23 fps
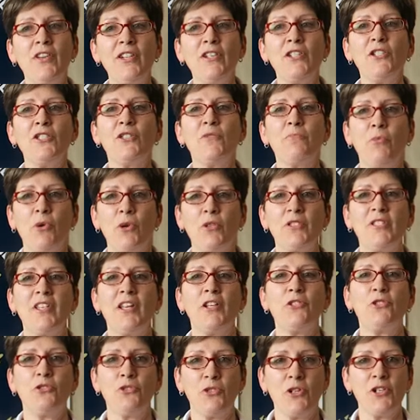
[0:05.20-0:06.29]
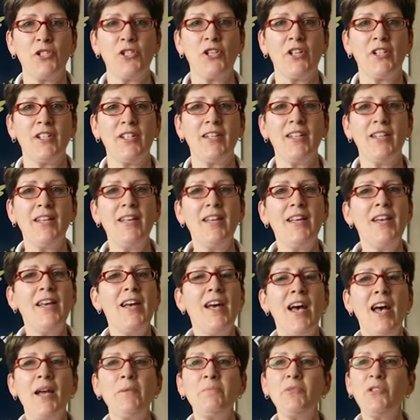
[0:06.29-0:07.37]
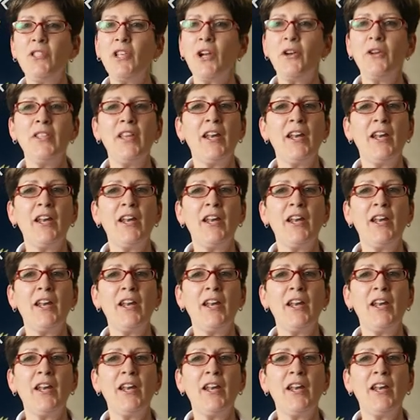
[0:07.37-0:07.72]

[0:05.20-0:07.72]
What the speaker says: Fitness, Sports, and Nutrition. I'm sorry